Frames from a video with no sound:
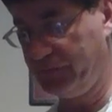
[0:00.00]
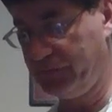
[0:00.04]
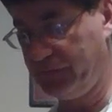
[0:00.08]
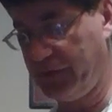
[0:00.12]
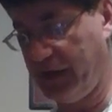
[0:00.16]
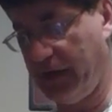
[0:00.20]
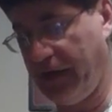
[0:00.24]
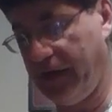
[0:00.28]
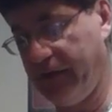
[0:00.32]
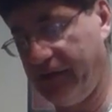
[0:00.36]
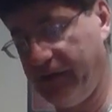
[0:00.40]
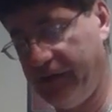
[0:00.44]

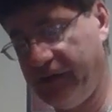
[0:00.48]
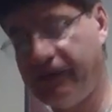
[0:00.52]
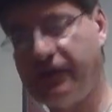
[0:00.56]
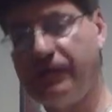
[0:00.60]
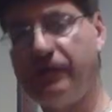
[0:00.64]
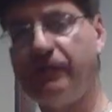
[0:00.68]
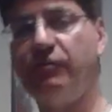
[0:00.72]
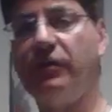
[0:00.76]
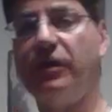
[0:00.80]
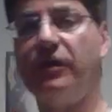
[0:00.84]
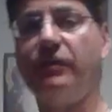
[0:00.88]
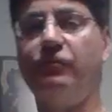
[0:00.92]
and this
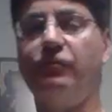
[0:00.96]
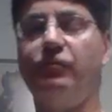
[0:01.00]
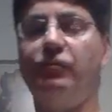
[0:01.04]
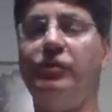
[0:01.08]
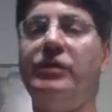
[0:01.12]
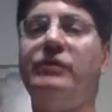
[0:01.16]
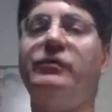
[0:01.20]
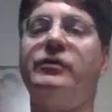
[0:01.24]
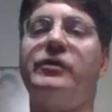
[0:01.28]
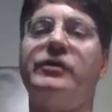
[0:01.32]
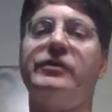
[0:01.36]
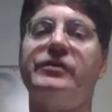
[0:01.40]
is what we
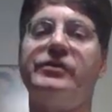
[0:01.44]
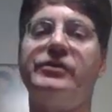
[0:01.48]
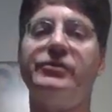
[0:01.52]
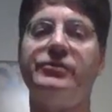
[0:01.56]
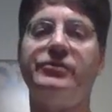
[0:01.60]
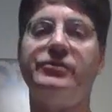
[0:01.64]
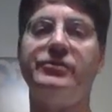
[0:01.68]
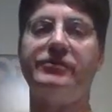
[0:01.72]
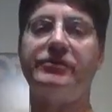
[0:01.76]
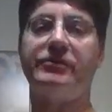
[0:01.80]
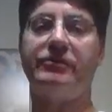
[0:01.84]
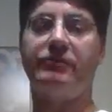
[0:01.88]
would have
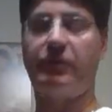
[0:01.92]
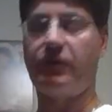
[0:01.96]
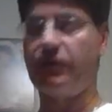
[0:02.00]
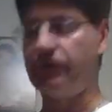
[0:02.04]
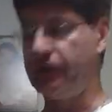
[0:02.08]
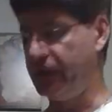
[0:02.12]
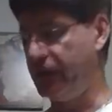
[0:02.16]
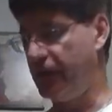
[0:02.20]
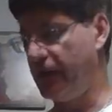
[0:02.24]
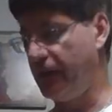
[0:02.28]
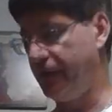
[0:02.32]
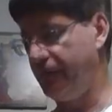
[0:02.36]
used
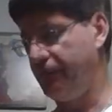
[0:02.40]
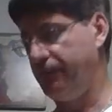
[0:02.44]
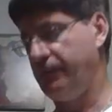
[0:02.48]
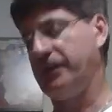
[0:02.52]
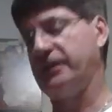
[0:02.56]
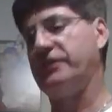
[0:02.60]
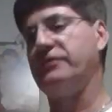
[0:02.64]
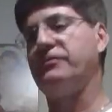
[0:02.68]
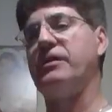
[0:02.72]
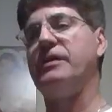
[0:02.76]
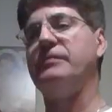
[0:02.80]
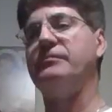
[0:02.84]
growing up, my
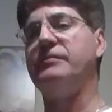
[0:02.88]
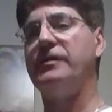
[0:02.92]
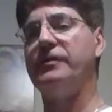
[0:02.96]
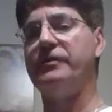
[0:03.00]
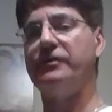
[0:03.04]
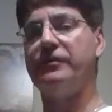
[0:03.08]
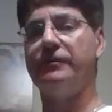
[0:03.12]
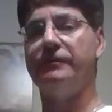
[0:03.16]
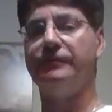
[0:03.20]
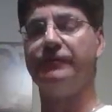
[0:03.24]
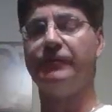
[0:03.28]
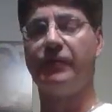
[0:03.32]

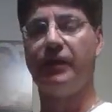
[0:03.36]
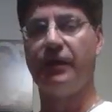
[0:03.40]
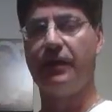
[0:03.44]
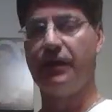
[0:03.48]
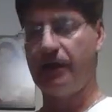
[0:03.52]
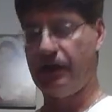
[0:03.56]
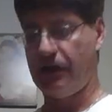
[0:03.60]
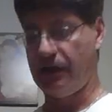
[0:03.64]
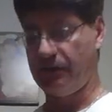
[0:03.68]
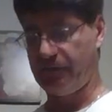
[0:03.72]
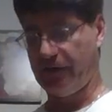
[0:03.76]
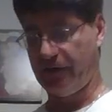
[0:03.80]
grandmother
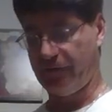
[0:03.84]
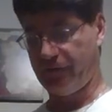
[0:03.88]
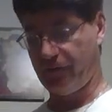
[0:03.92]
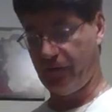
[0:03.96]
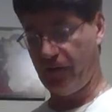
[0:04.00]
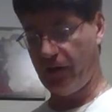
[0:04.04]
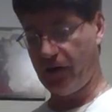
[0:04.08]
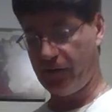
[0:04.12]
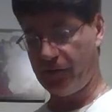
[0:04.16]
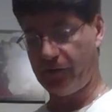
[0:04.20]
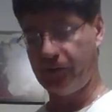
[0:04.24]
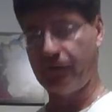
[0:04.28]
and my
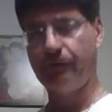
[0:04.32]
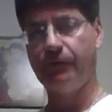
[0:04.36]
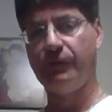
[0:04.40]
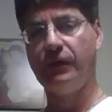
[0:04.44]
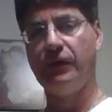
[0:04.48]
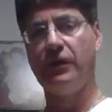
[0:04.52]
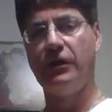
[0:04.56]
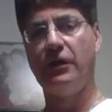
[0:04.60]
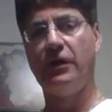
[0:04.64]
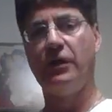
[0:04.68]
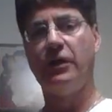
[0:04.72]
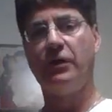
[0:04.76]
father,
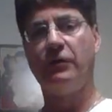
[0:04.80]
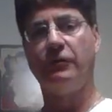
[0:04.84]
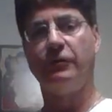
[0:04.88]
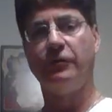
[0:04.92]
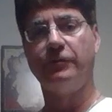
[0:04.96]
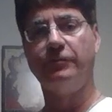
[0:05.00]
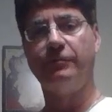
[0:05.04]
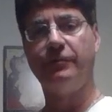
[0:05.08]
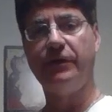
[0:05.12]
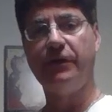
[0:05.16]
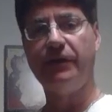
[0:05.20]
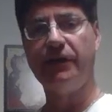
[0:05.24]

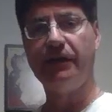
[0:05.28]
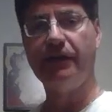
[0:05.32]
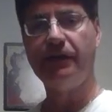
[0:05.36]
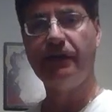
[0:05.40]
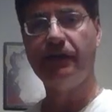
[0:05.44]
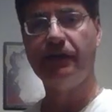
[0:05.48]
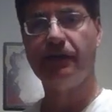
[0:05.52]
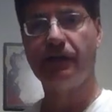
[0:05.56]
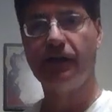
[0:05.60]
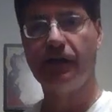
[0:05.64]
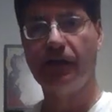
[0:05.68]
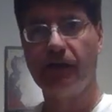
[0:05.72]
would
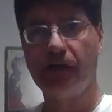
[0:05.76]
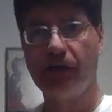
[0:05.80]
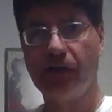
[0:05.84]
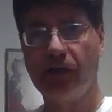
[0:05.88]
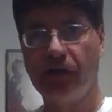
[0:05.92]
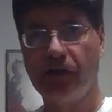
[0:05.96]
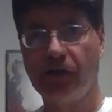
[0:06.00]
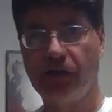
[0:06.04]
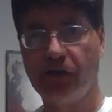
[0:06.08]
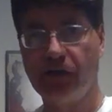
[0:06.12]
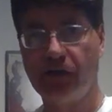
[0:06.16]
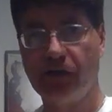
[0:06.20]
be
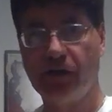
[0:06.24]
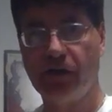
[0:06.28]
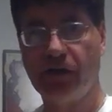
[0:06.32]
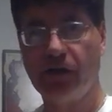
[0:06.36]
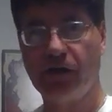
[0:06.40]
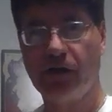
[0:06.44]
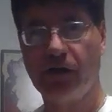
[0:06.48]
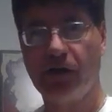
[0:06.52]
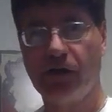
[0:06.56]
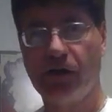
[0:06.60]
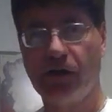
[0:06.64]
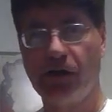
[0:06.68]

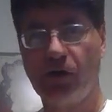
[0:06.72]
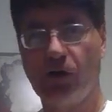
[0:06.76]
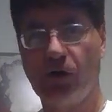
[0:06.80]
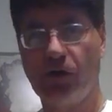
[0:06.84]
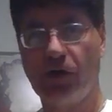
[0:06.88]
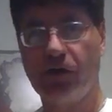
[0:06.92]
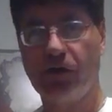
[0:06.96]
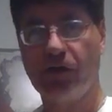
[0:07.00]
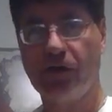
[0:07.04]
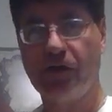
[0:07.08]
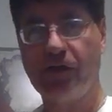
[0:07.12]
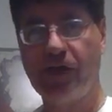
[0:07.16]

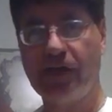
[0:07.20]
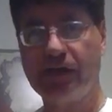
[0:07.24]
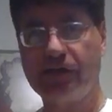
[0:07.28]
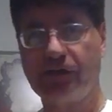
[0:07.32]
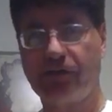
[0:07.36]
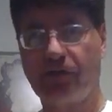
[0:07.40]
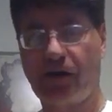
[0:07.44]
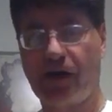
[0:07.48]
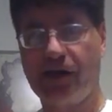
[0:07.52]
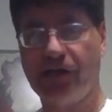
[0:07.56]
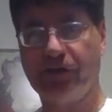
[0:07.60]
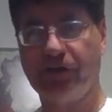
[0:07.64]
the nut
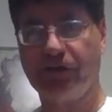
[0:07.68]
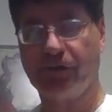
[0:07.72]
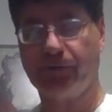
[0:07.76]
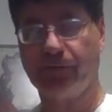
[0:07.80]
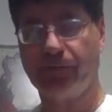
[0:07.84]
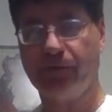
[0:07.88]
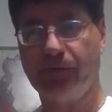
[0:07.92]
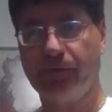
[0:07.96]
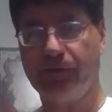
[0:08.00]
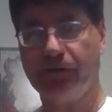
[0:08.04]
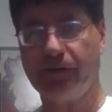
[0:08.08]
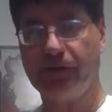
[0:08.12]
grinder,
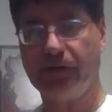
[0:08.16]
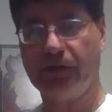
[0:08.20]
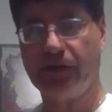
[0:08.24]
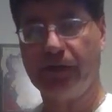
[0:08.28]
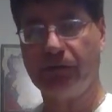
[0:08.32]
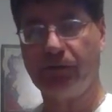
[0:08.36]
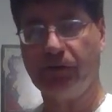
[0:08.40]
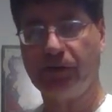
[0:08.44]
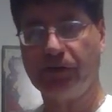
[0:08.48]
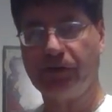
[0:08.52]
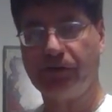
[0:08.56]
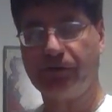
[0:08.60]

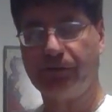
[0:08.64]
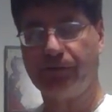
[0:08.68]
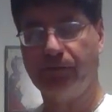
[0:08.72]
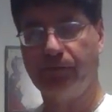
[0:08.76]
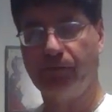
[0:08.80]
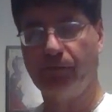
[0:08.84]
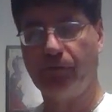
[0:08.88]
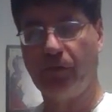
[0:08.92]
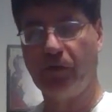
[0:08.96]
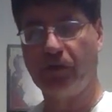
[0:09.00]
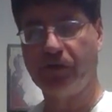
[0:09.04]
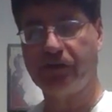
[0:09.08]
which
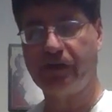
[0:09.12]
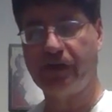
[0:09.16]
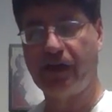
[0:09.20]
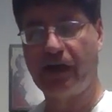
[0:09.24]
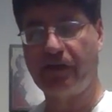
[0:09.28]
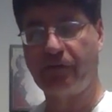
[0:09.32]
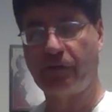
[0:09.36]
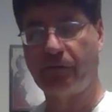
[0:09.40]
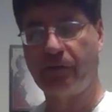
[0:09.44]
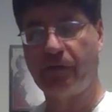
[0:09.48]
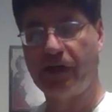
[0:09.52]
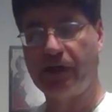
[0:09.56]
most
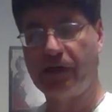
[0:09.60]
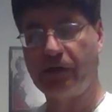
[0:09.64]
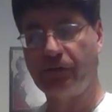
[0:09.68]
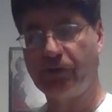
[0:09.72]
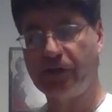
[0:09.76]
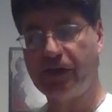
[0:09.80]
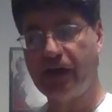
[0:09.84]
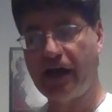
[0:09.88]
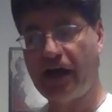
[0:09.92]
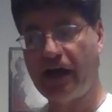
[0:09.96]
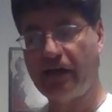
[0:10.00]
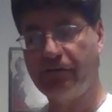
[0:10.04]
everybody would
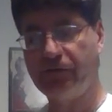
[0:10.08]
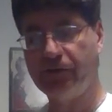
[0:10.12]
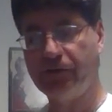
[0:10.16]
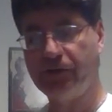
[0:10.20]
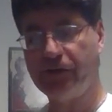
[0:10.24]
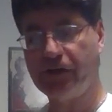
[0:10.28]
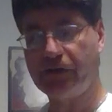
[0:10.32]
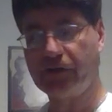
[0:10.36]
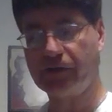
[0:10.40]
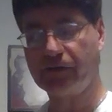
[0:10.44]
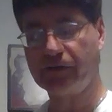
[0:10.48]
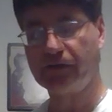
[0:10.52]
have in
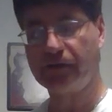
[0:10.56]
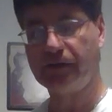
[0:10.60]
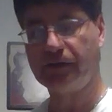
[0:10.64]
their